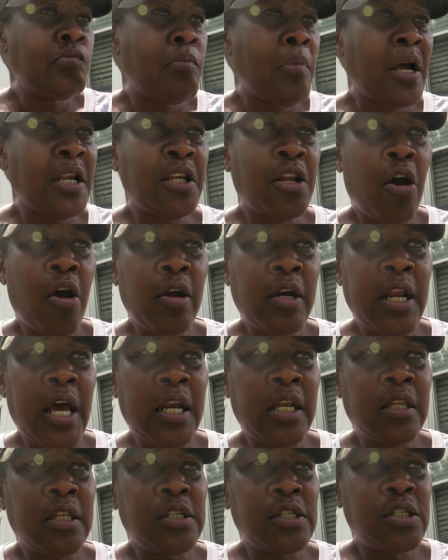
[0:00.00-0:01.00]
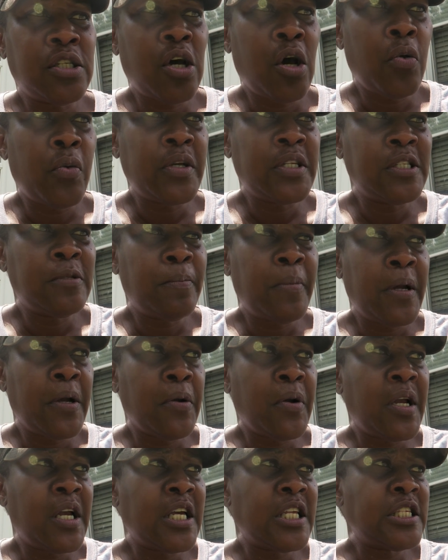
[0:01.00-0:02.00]
My dark night of the soul
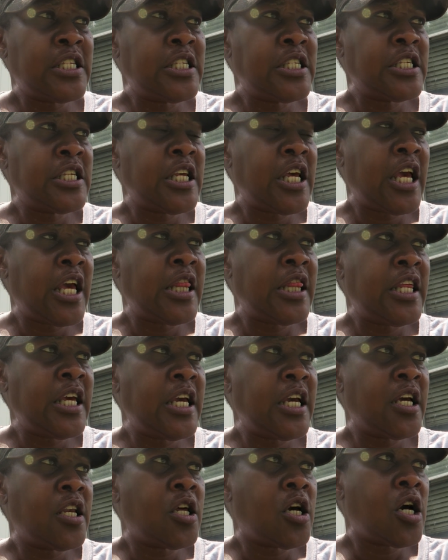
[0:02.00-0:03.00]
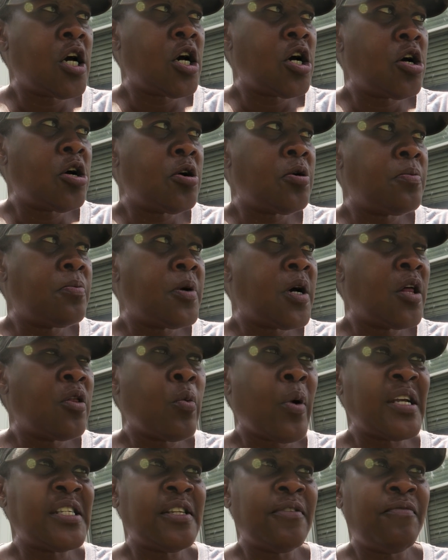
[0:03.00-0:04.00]
experience. And then
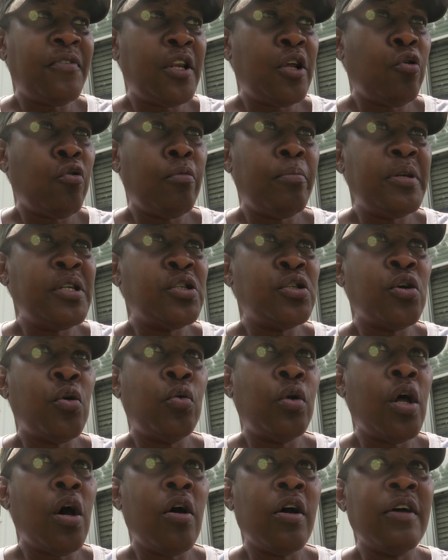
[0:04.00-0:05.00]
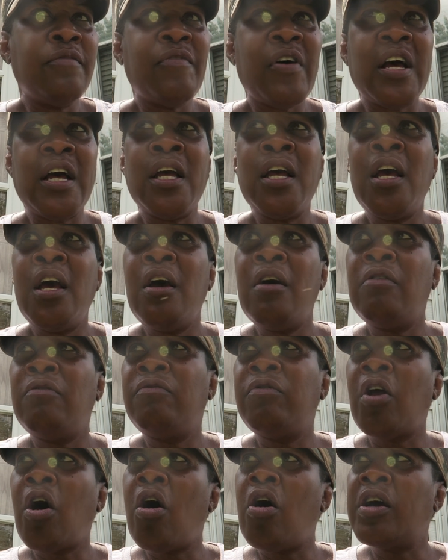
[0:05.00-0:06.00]
otherwise the video will be so long if I
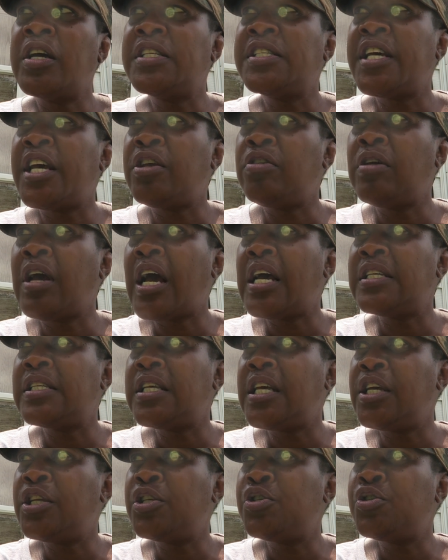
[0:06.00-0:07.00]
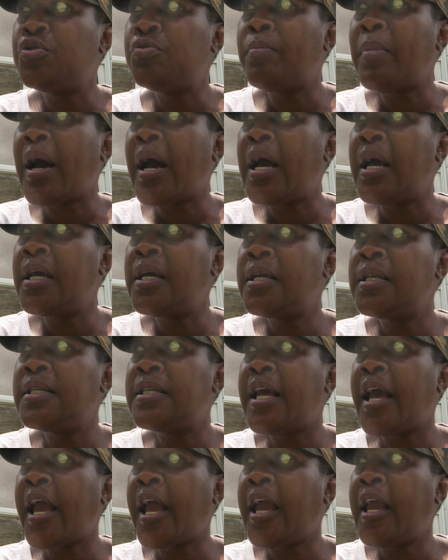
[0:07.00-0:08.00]
vlog and take you guys into my
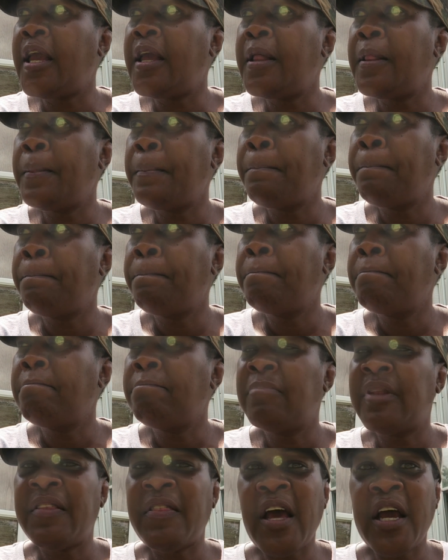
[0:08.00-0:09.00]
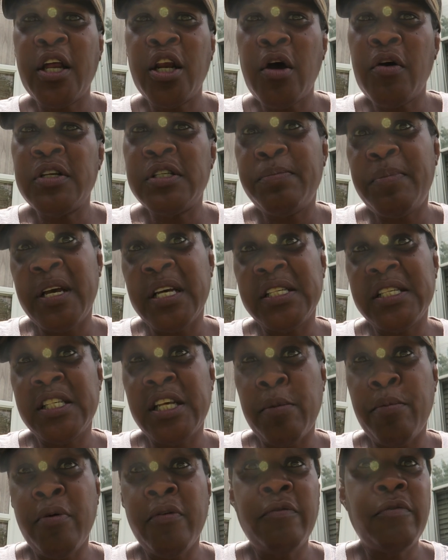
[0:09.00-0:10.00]
day. That can always be a
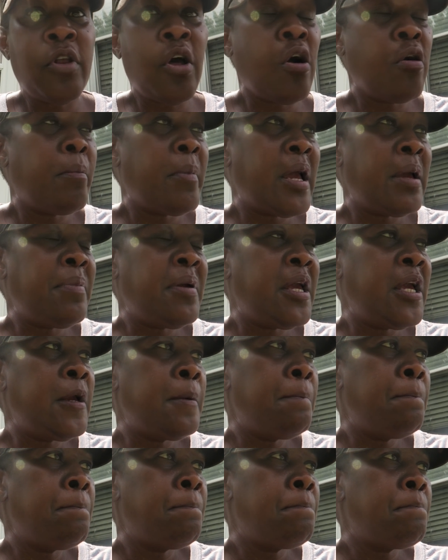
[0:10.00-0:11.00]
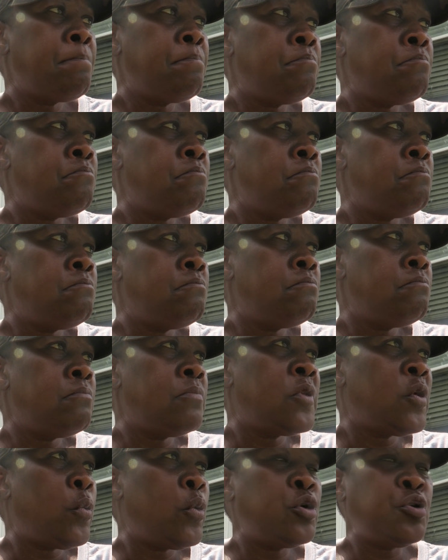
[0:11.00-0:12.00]
separate vlog maybe.
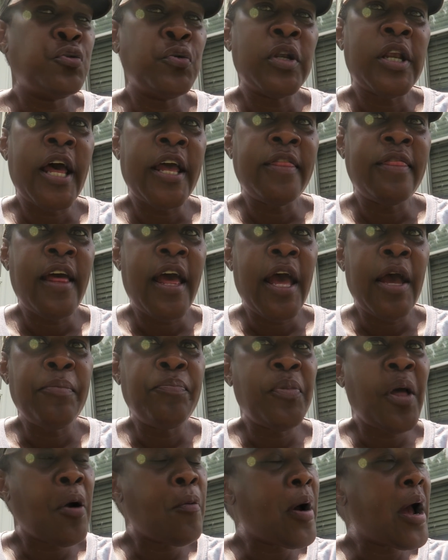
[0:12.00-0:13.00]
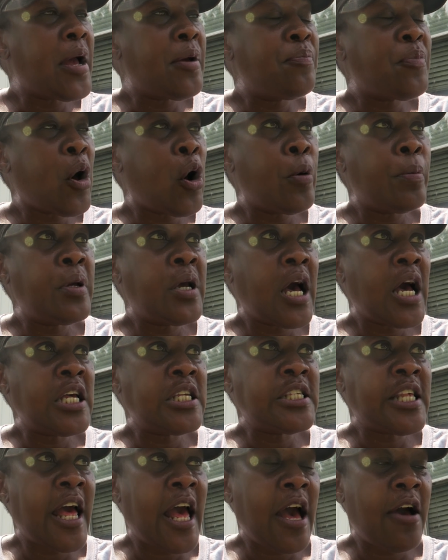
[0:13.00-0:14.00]
We'll do it like that. Alright, I hope you
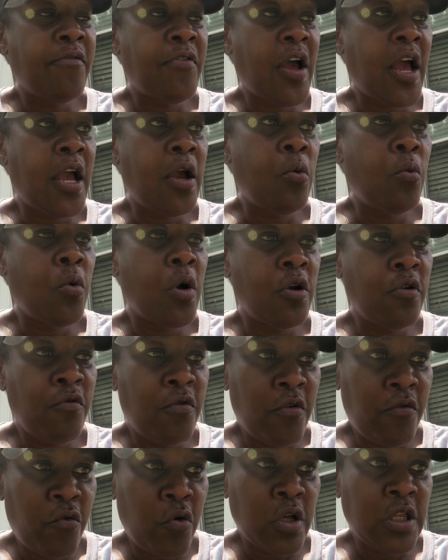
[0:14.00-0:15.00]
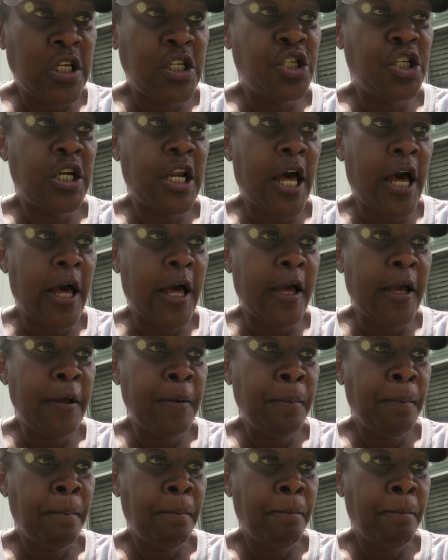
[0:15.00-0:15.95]
guys have a wonderful 4th of July.